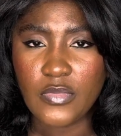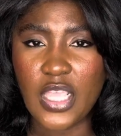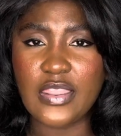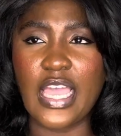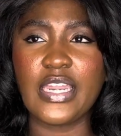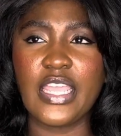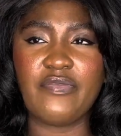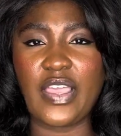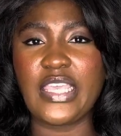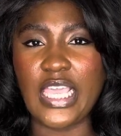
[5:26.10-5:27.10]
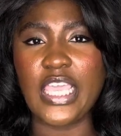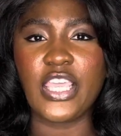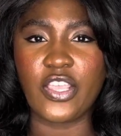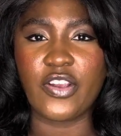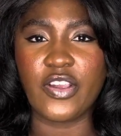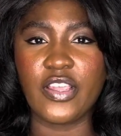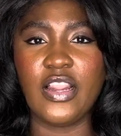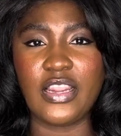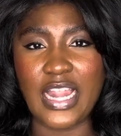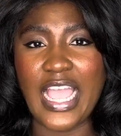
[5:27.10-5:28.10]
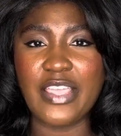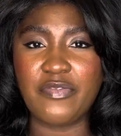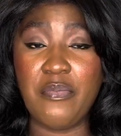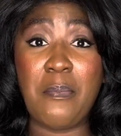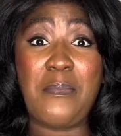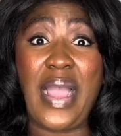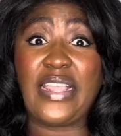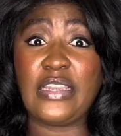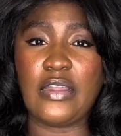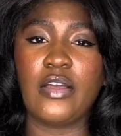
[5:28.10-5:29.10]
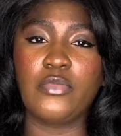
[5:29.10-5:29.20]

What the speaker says: that if I get here, life might not